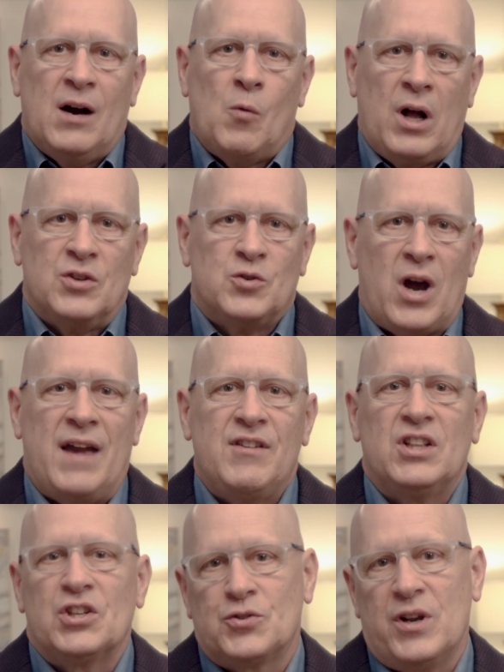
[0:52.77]
While
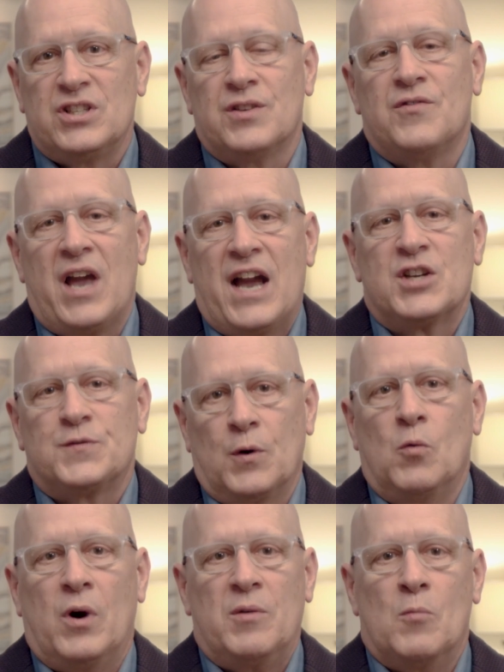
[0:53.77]
driving the streets of
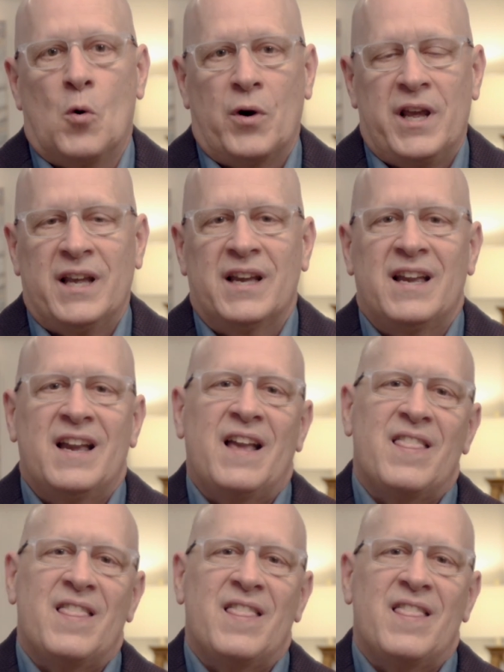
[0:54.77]
Nashville one morning,